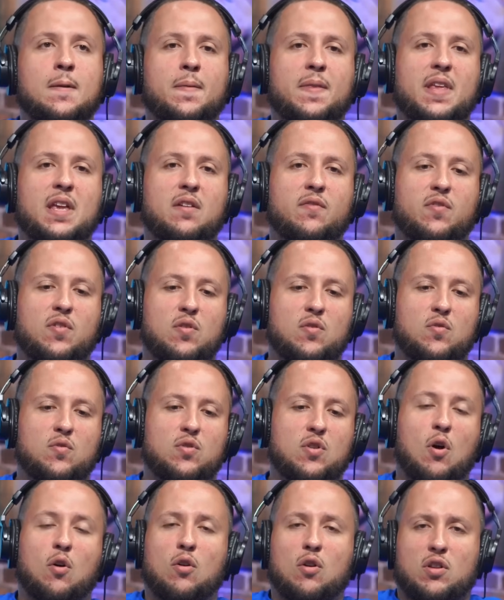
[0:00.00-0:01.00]
if you
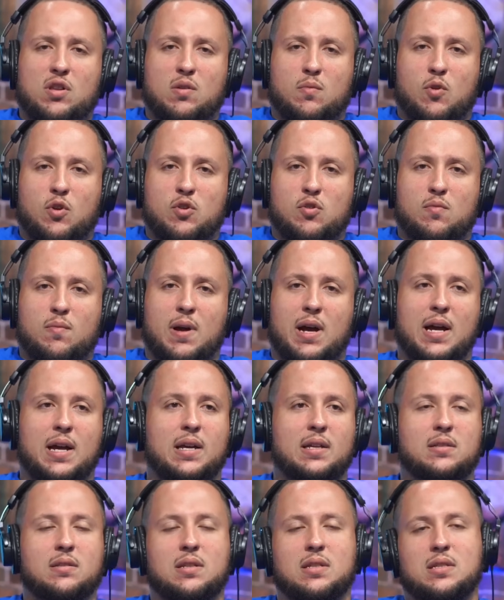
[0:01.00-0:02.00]
don't learn the
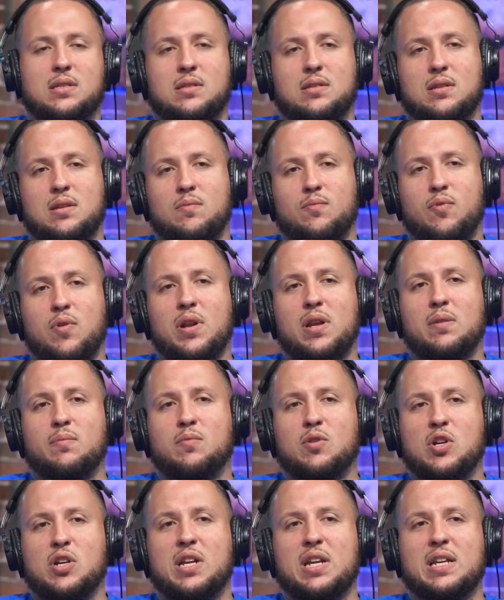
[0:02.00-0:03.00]
Mojuba, it's a pretty
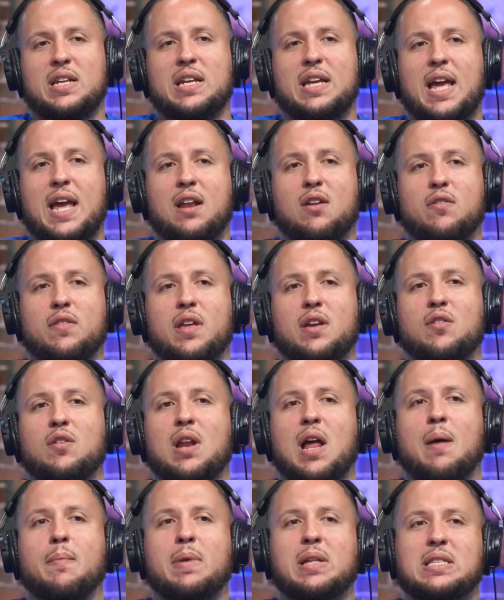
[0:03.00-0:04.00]
good indicator that you're
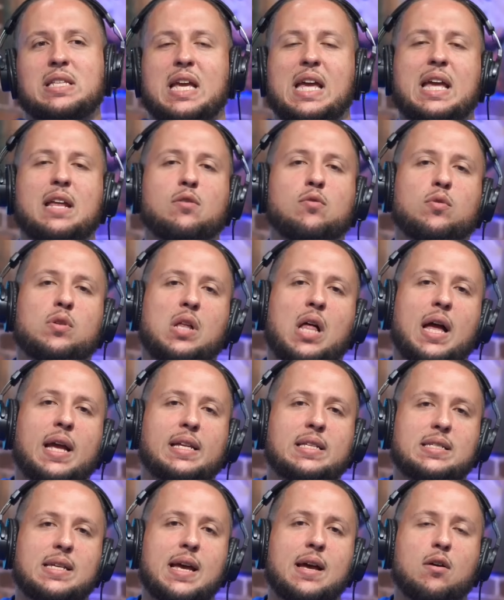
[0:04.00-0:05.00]
not meant to handle
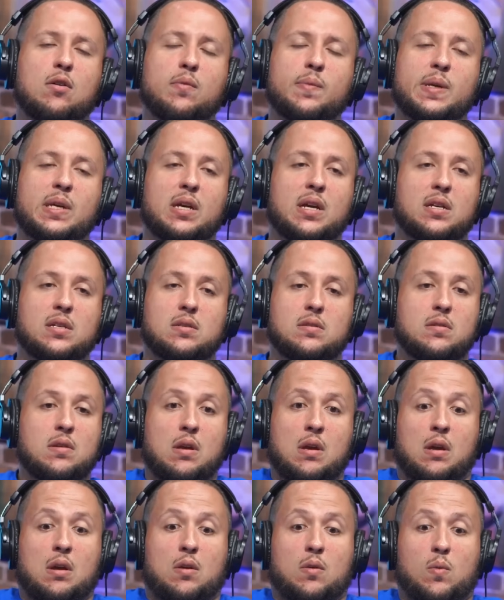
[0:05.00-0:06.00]
clientele because,
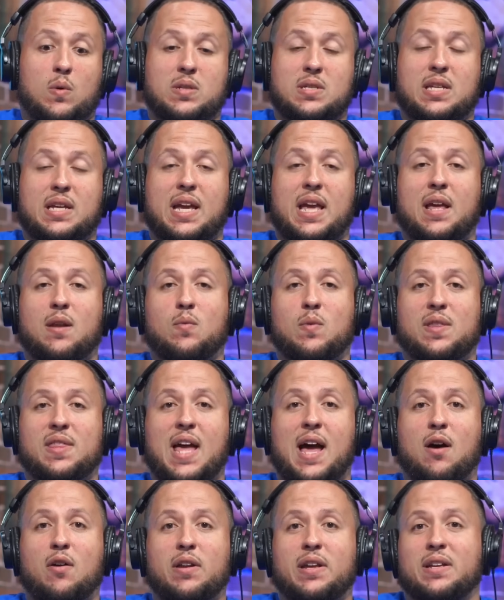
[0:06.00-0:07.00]
once again,
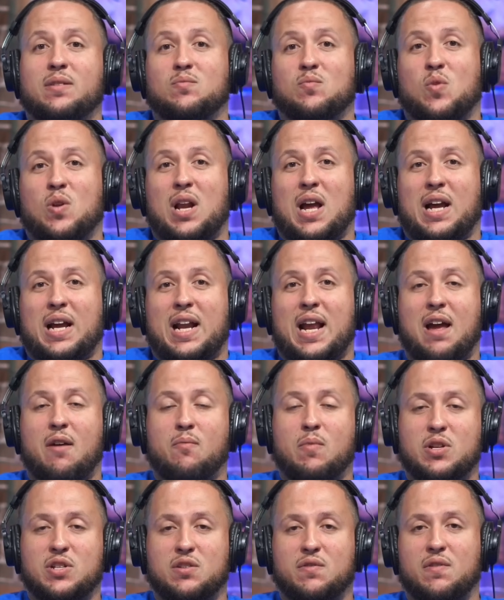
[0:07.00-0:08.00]
without it, we're not going to have
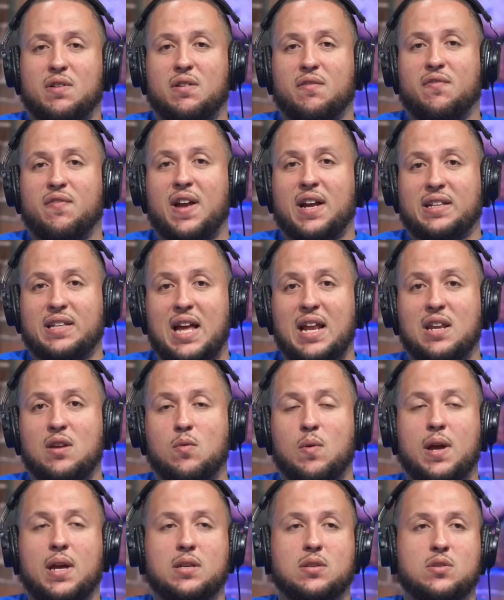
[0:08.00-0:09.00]
much of an effect
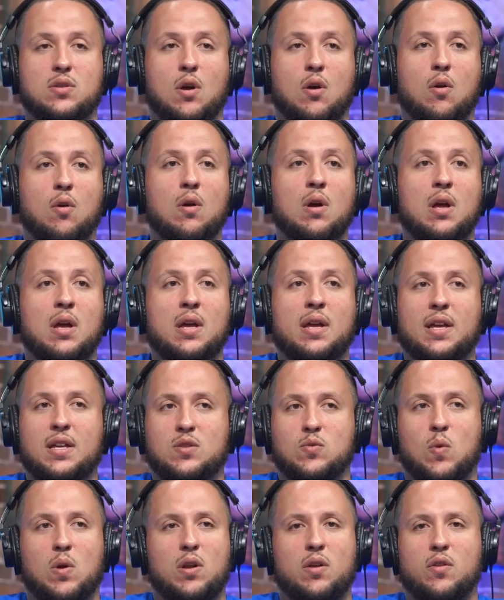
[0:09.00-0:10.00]
anyway. So
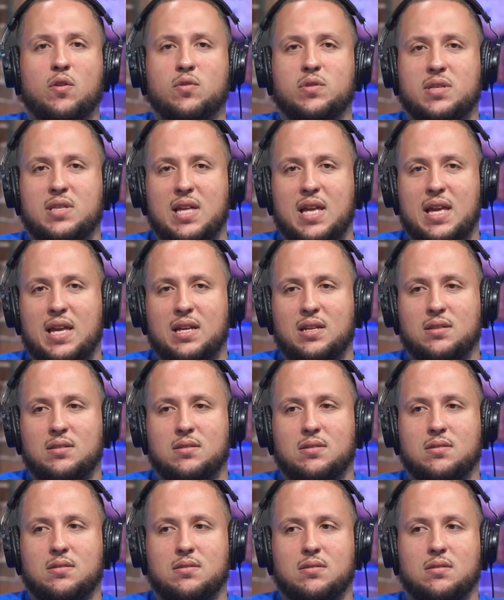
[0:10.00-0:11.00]
it's one of those
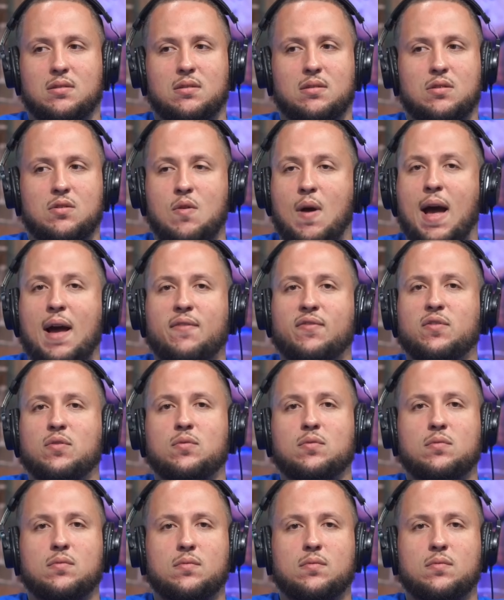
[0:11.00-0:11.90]
things you have to.